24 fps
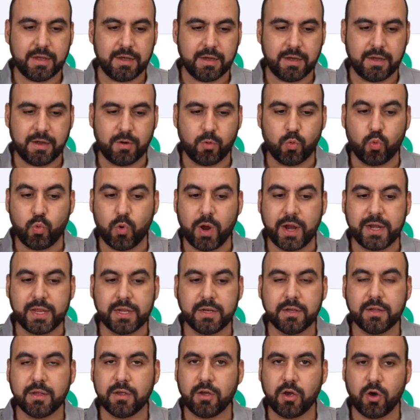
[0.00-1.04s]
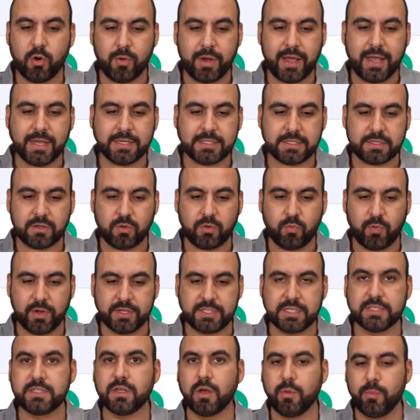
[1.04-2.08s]
uh, running O S,
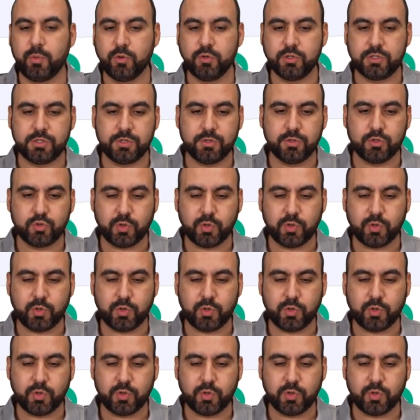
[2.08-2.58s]
which is Ubuntu